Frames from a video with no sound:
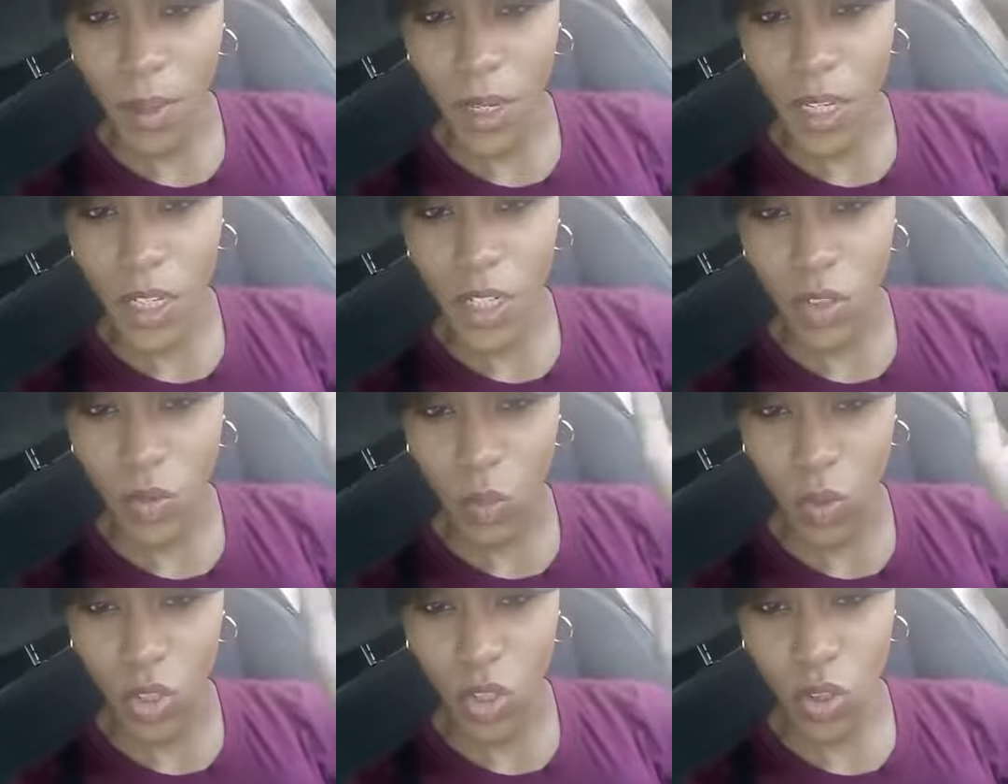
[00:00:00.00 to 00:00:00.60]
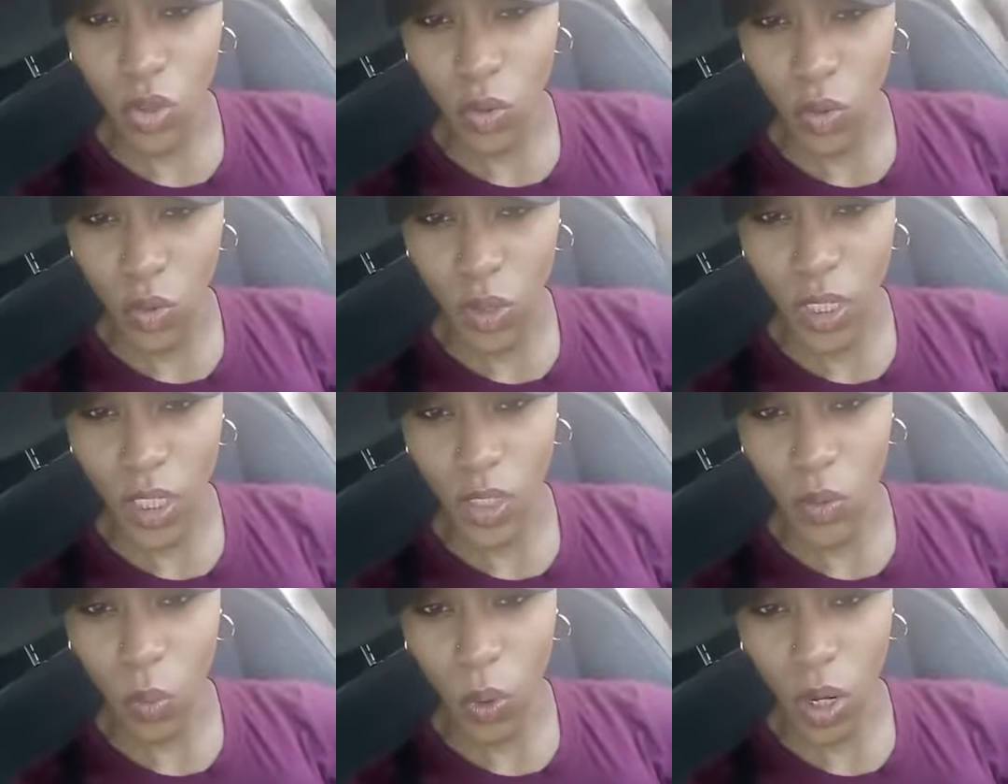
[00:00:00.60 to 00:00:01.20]
is was used
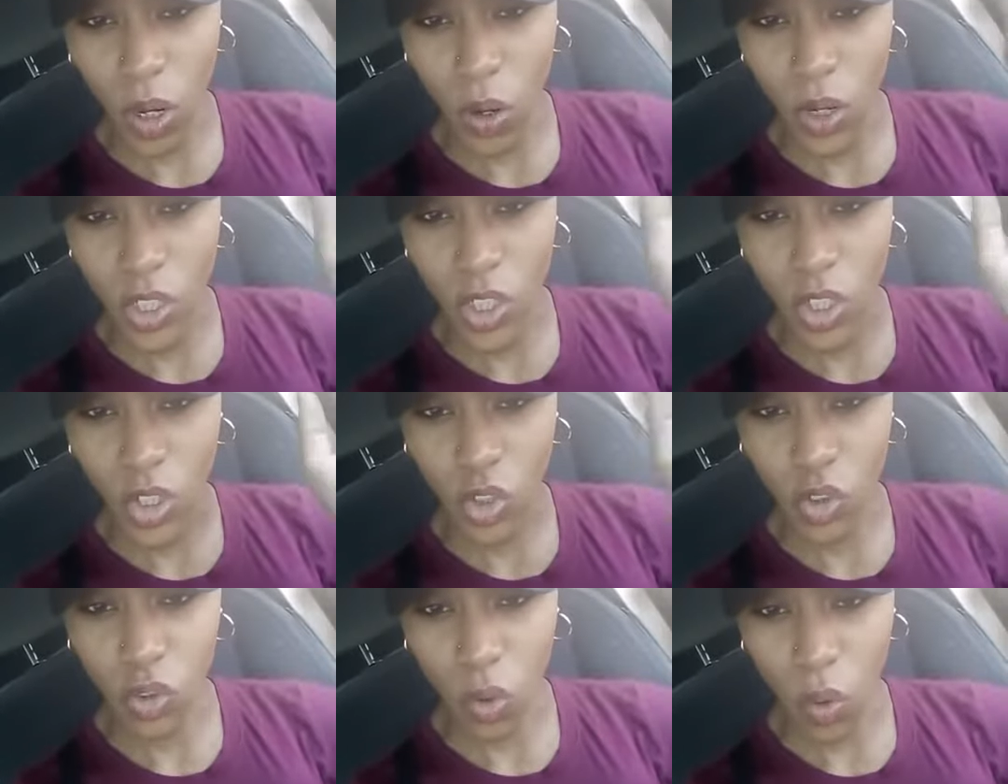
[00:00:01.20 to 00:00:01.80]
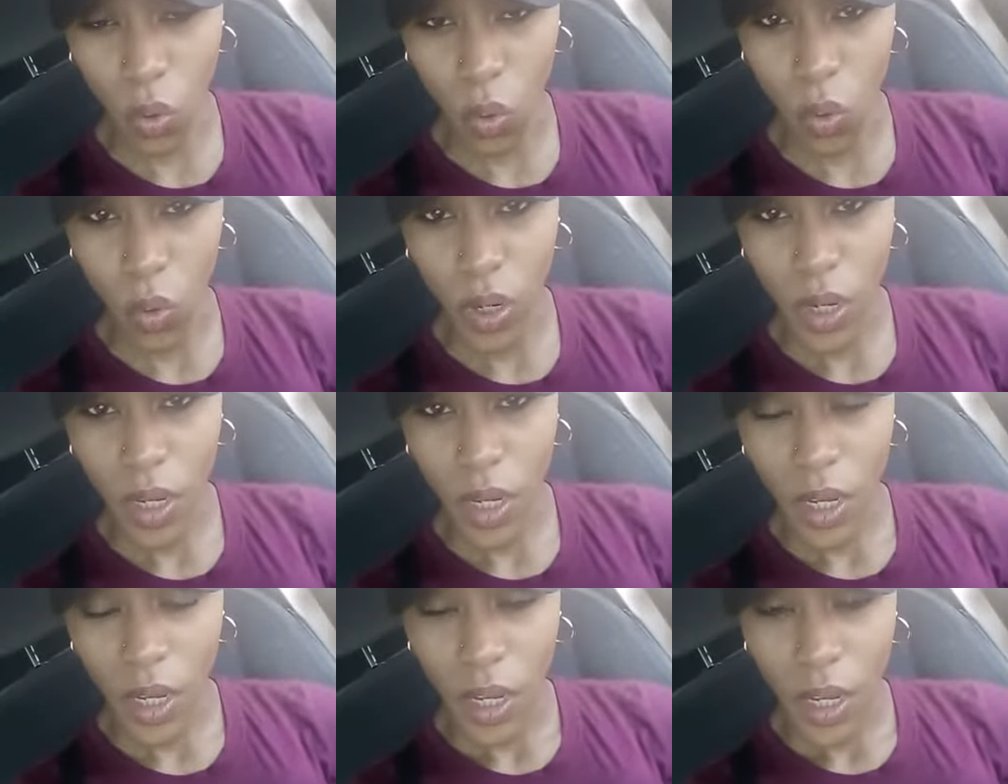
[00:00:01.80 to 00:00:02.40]
as well as control.
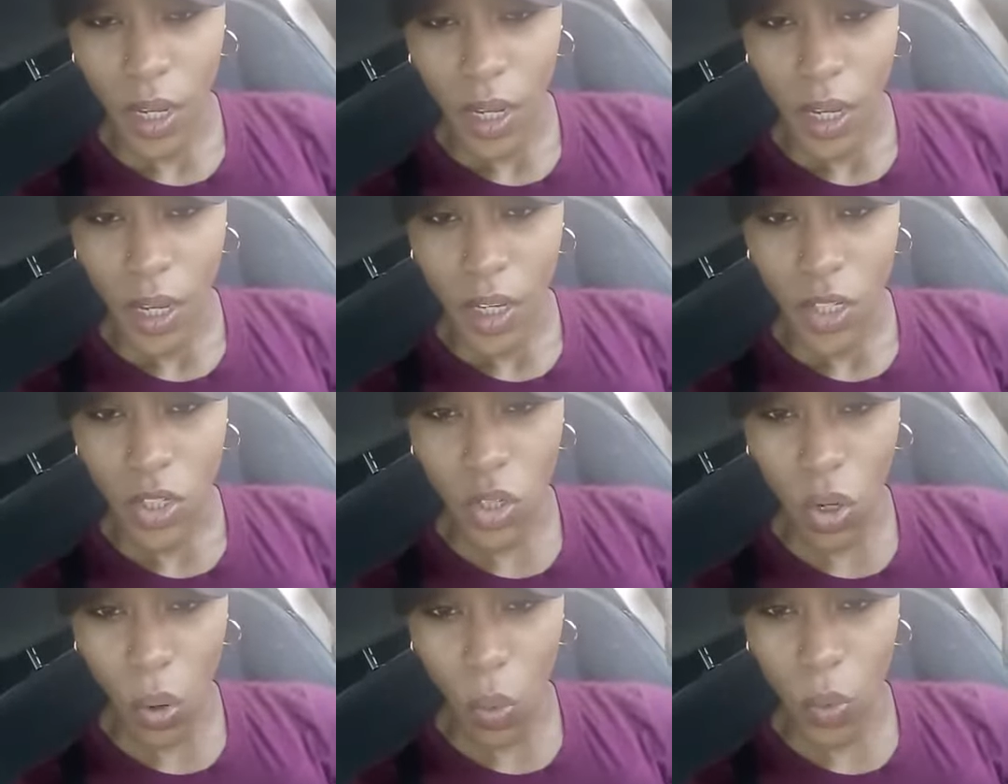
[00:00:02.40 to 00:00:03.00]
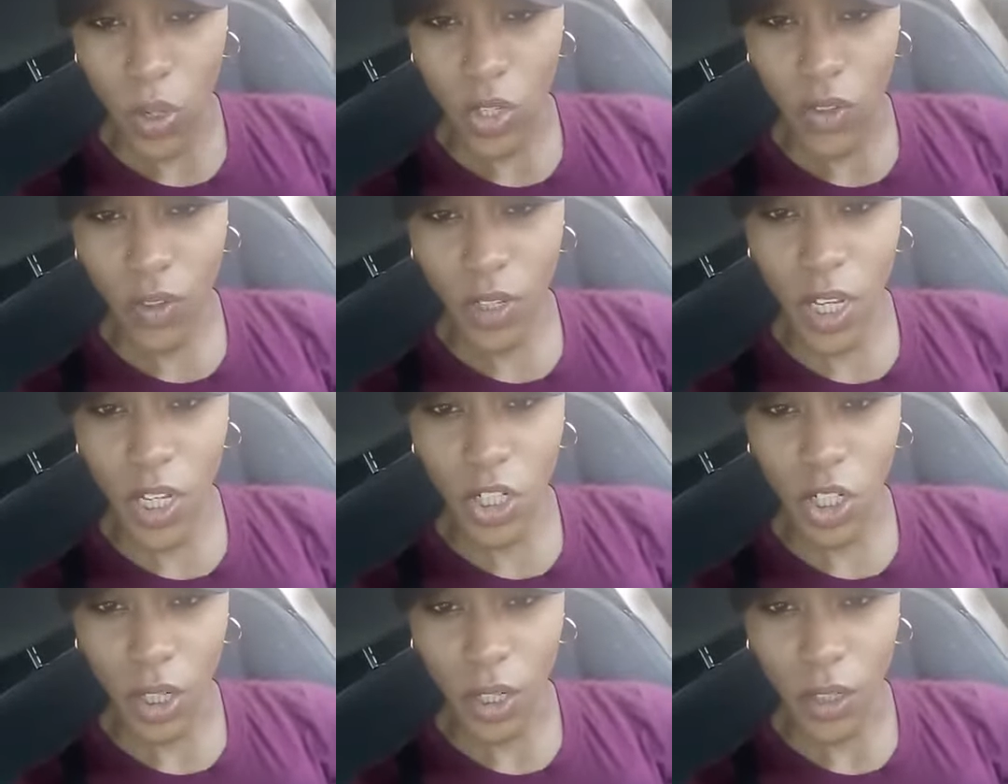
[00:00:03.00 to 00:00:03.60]
So was
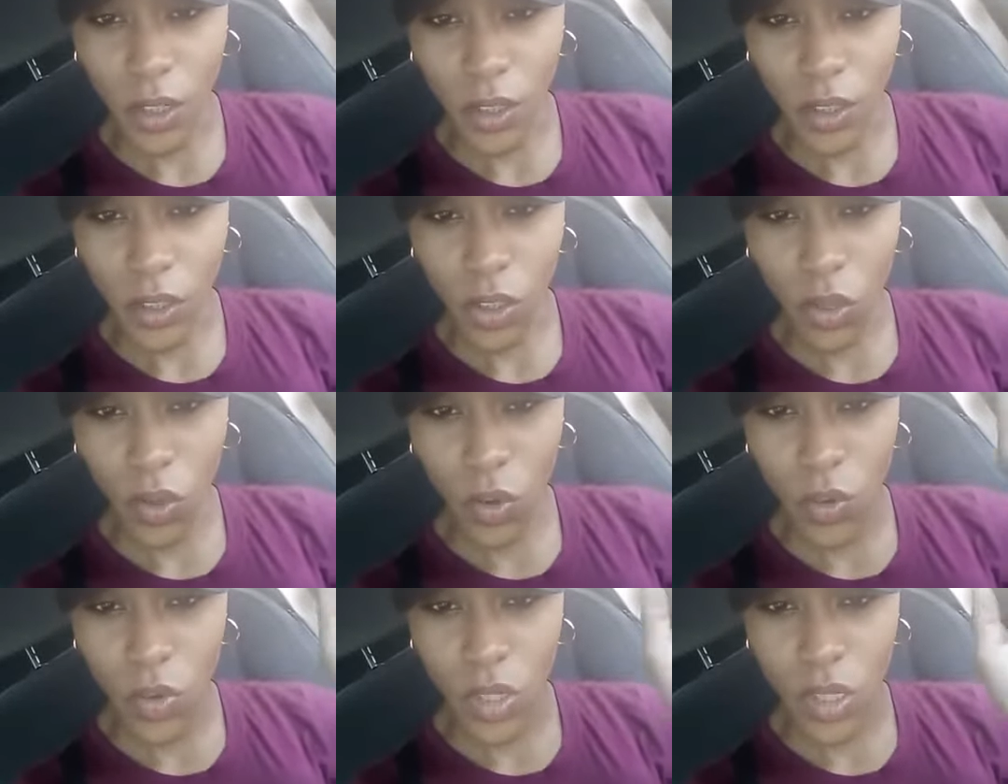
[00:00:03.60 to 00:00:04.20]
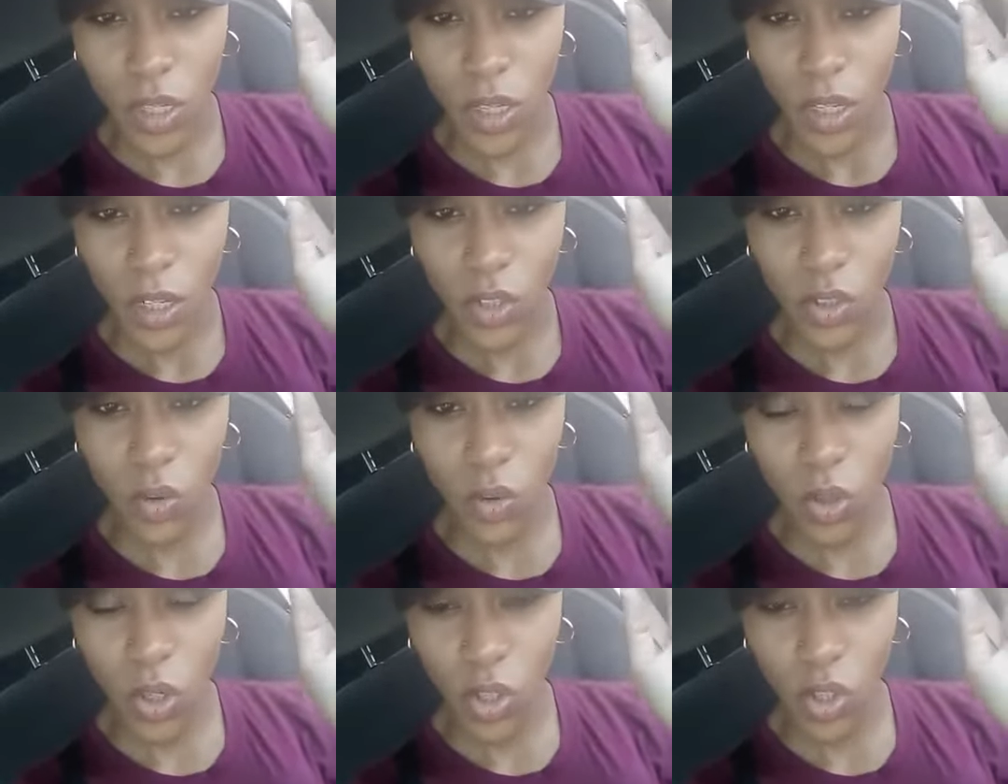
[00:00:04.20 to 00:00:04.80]
religion used
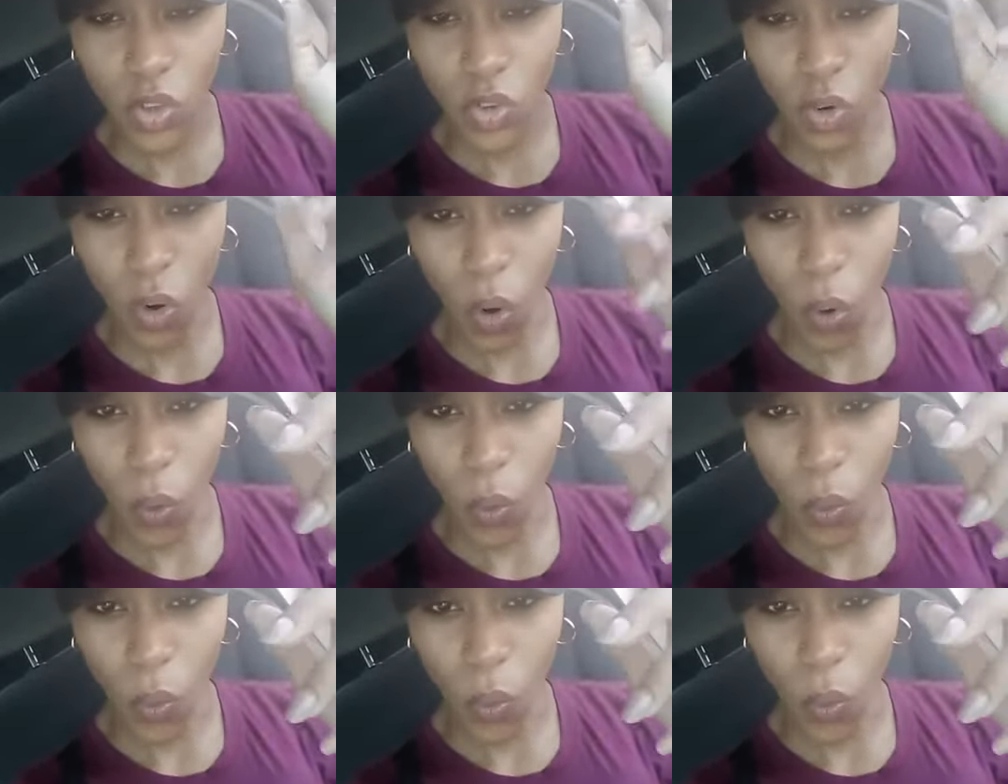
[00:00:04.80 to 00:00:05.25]
to control.